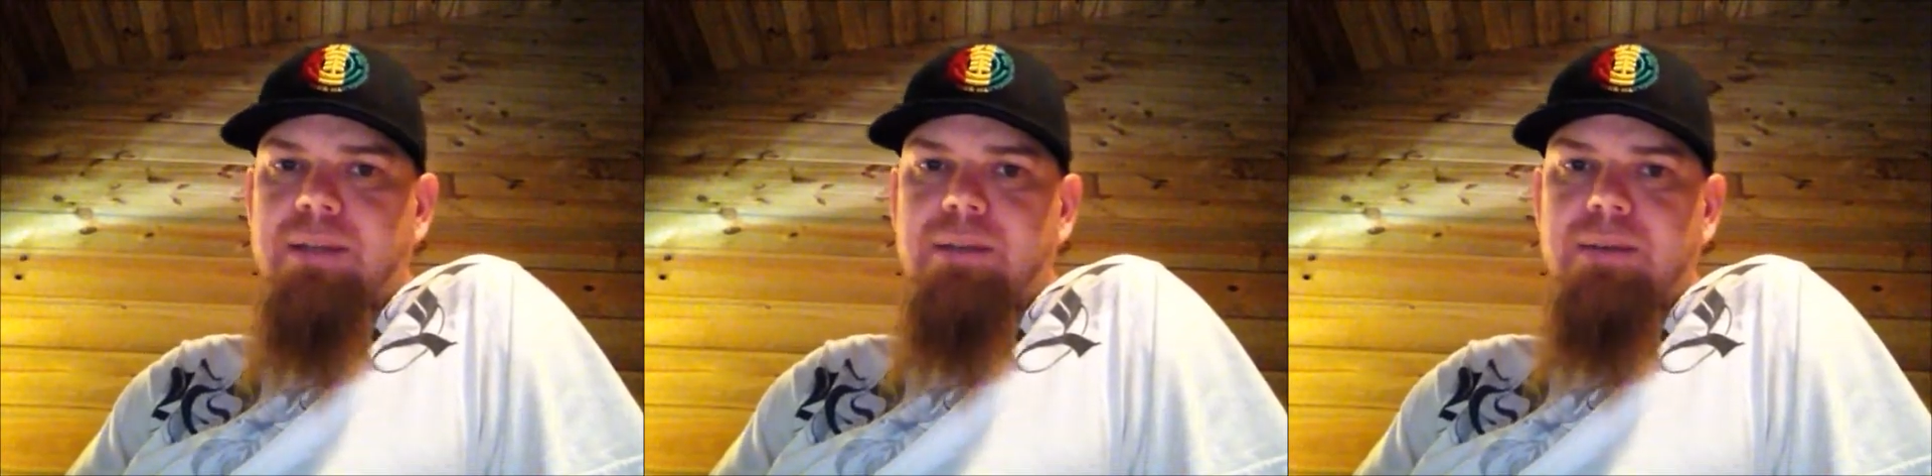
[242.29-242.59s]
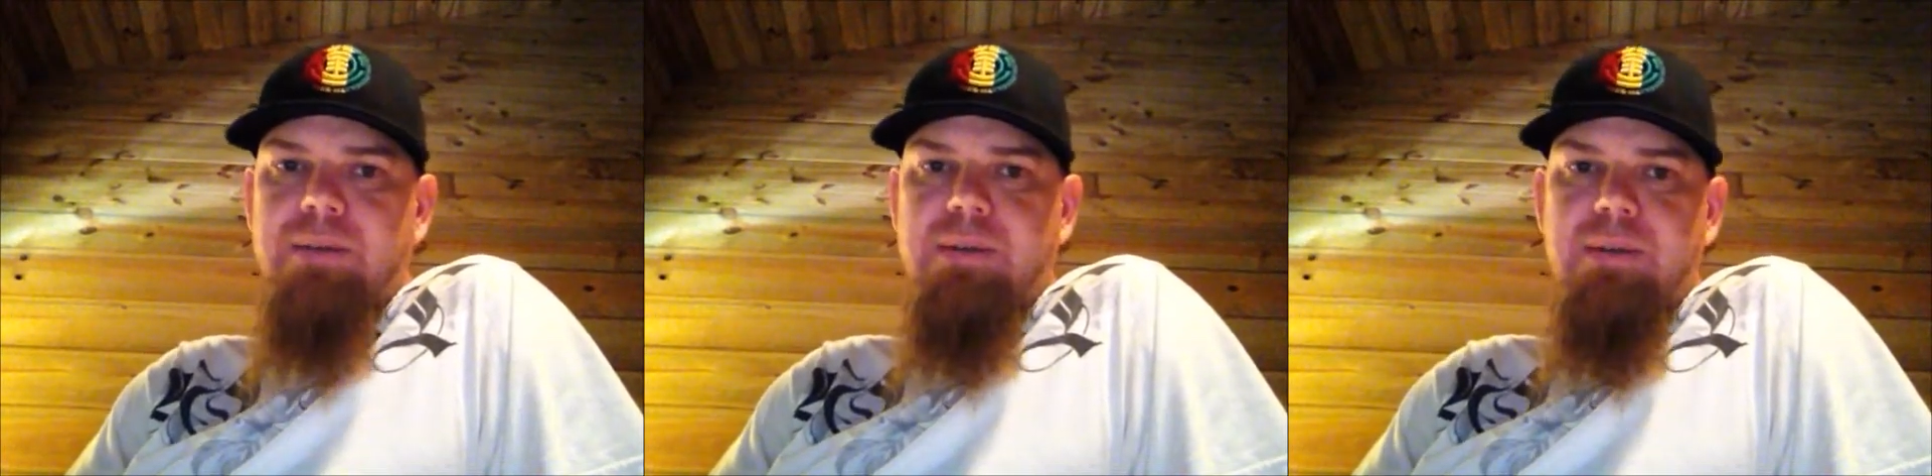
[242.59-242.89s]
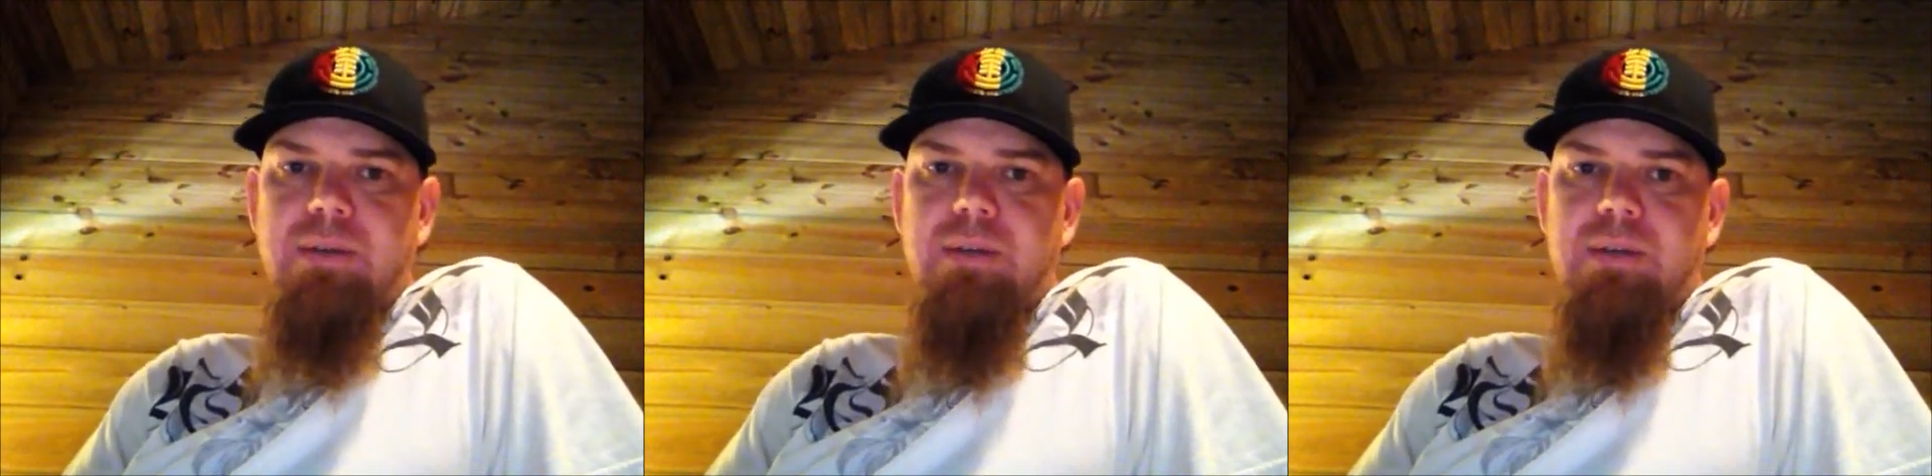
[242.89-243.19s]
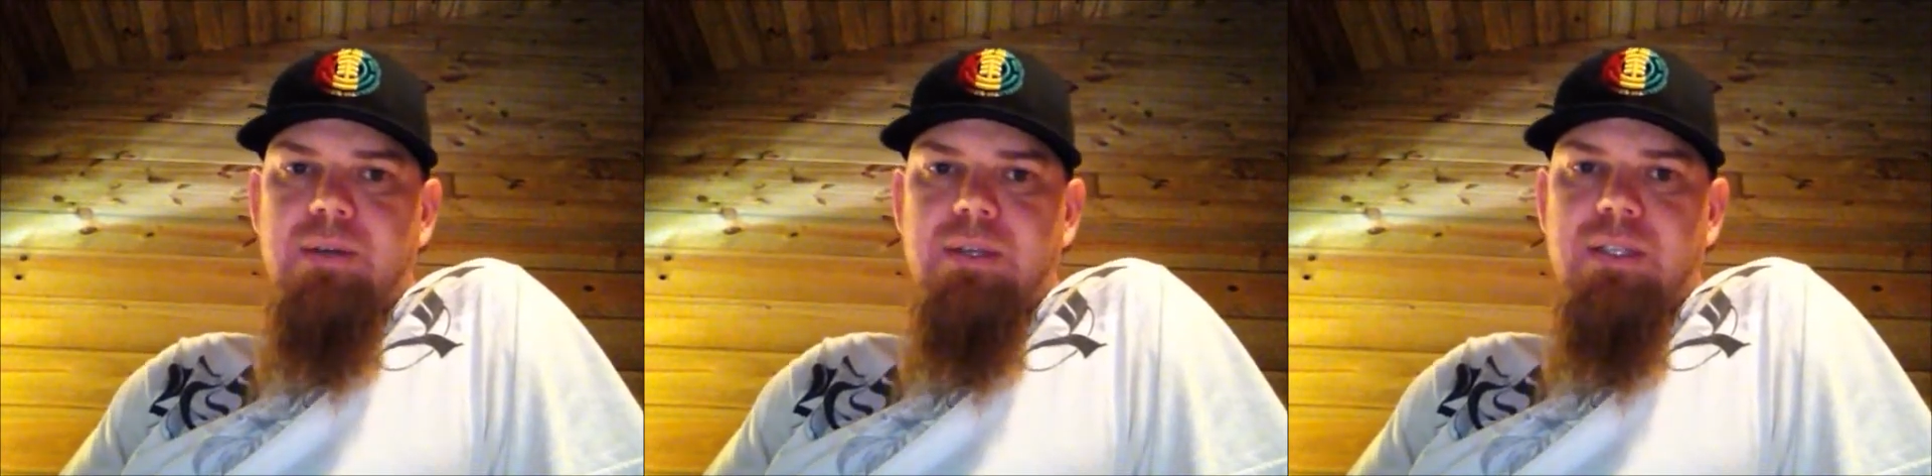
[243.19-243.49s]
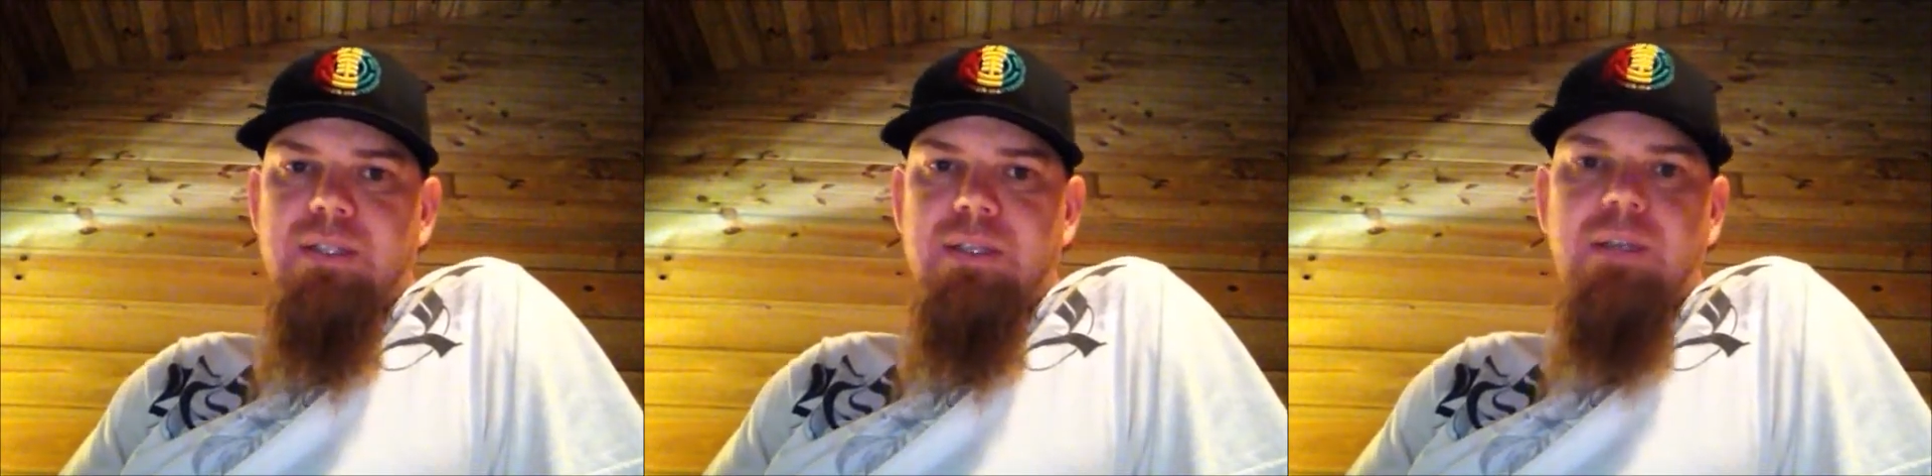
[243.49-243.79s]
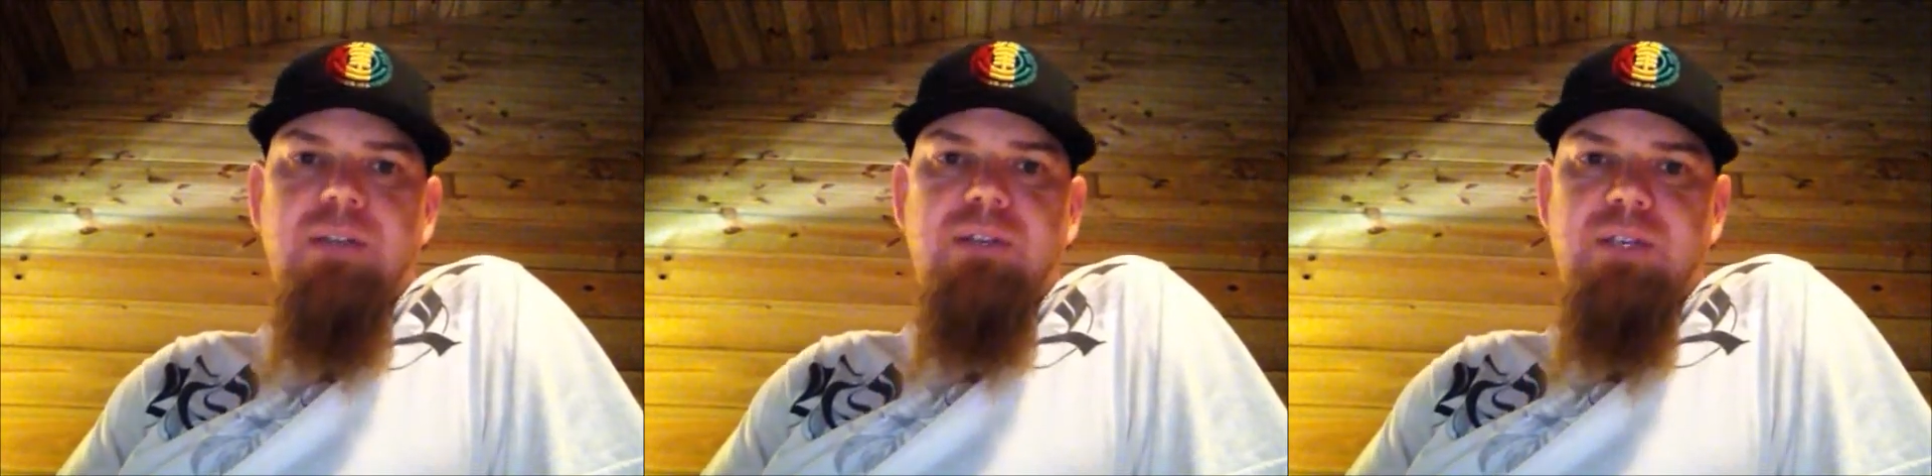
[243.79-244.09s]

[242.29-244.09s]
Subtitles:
and it just is.